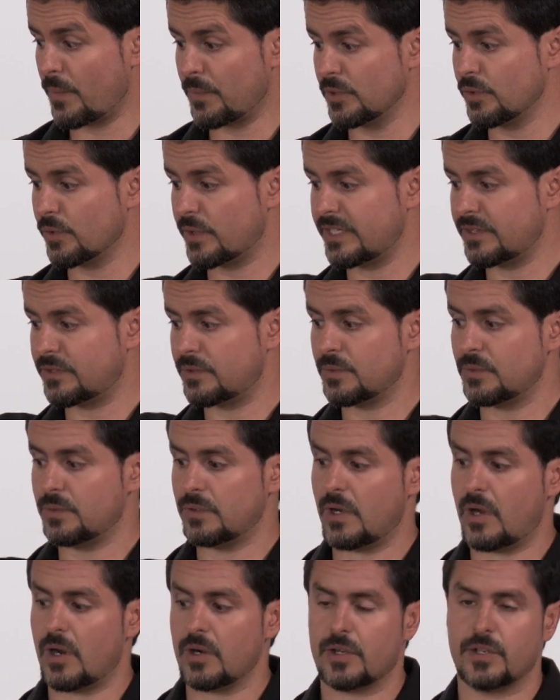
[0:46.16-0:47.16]
when we look
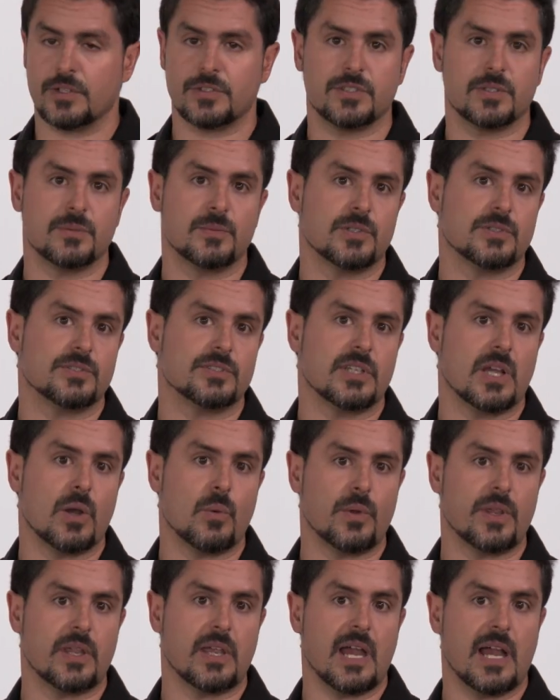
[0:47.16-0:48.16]
into our customers
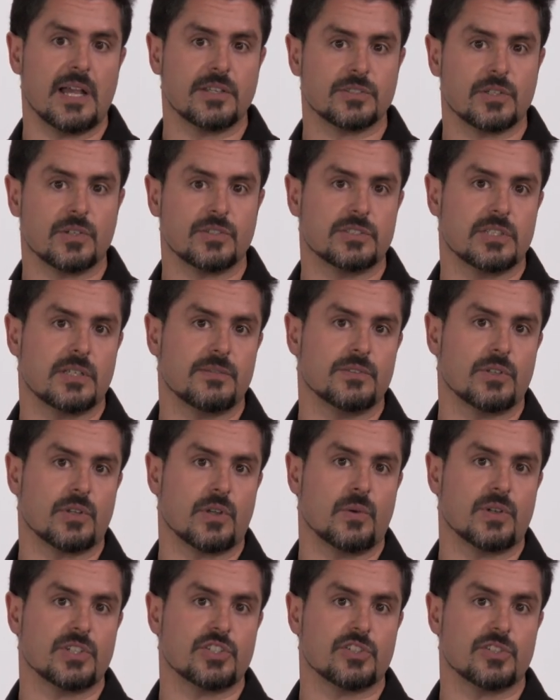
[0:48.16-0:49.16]
and we ask ourselves the
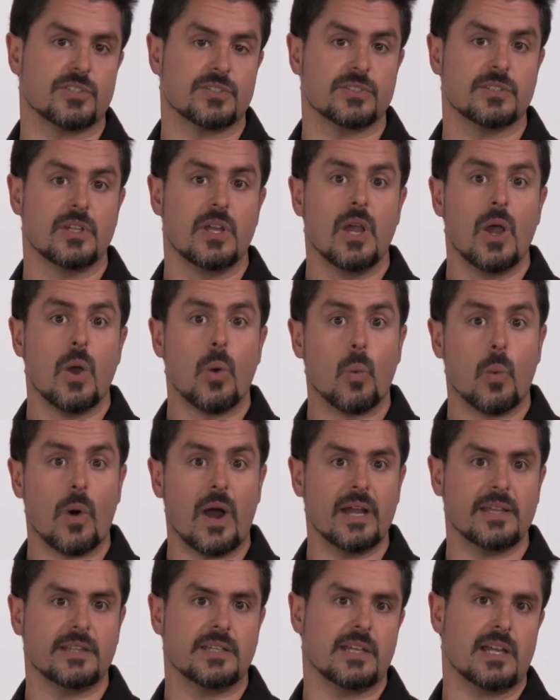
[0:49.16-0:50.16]
questions
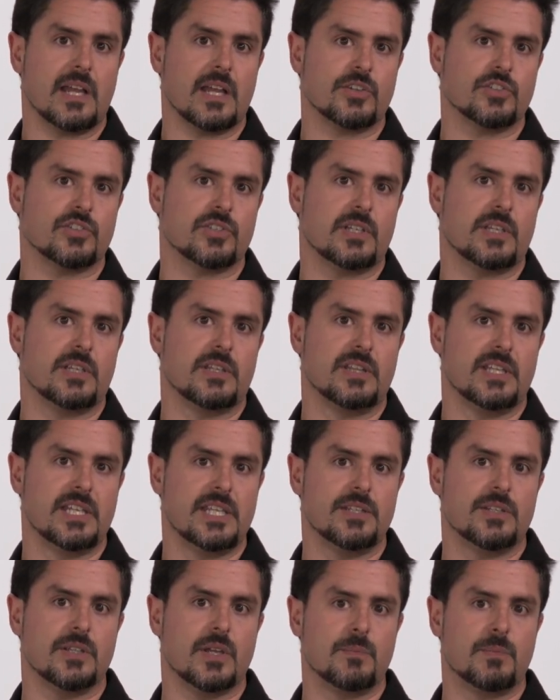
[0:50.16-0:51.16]
why they actually
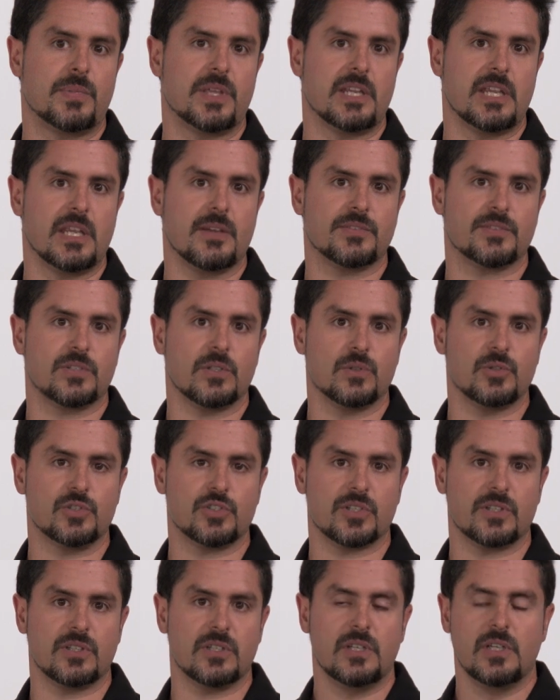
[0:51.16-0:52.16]
need a PDF
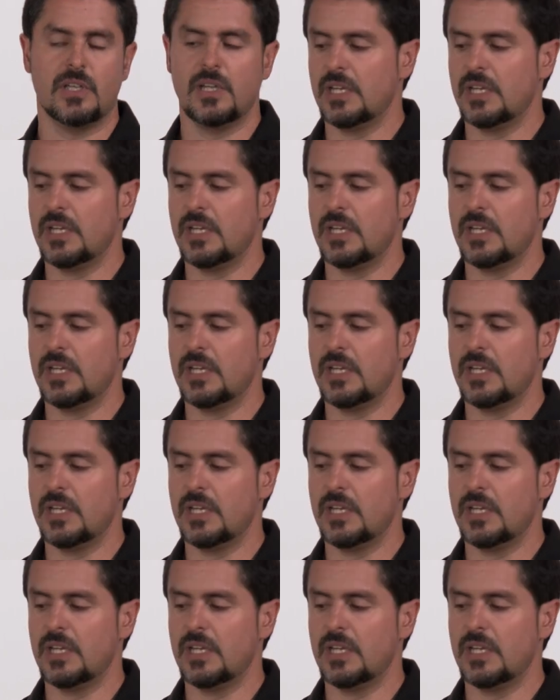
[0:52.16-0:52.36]
solution,